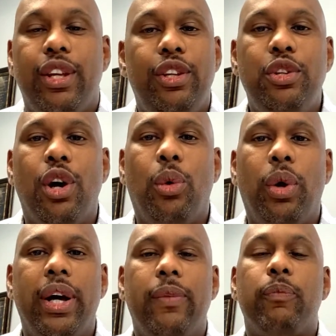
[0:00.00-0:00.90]
You know
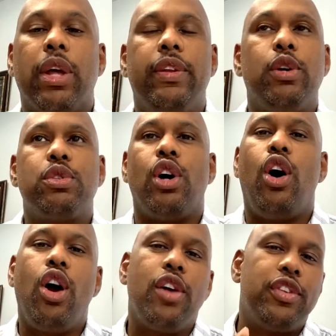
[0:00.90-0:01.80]
what? There was a
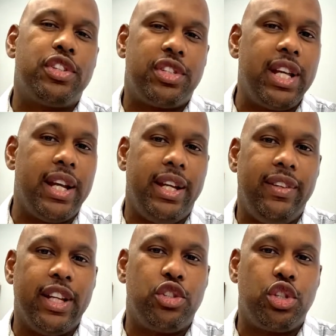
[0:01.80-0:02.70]
Harvard study
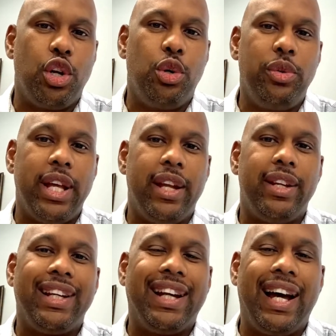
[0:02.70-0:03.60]
that showed that
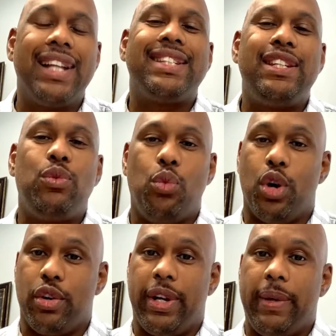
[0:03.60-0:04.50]
constant
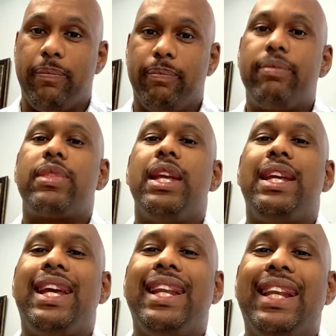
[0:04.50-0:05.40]
worry
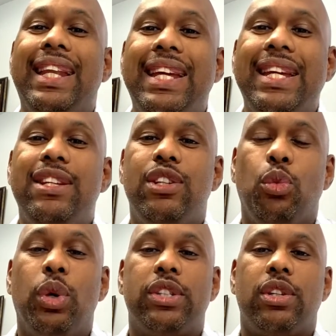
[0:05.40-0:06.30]
can lead to
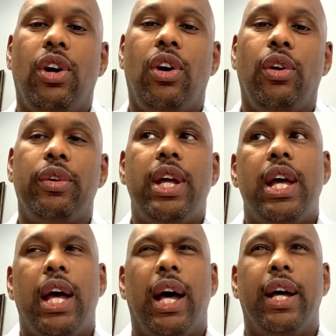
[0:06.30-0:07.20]
what's called
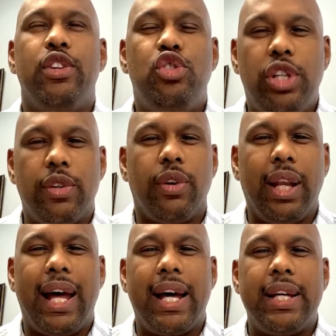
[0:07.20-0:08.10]
uh,
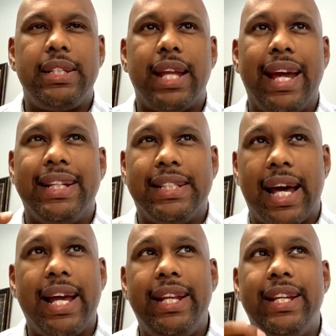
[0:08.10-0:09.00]
generalized
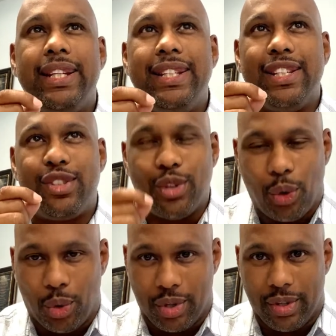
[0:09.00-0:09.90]
anxiety
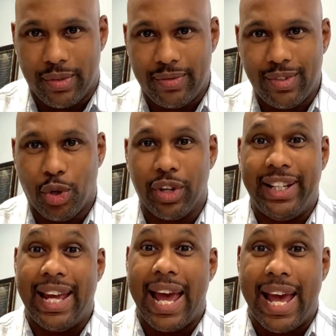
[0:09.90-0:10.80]
disorder or
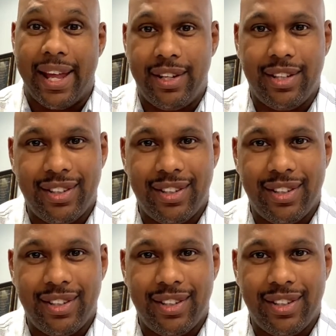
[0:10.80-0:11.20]
GAD.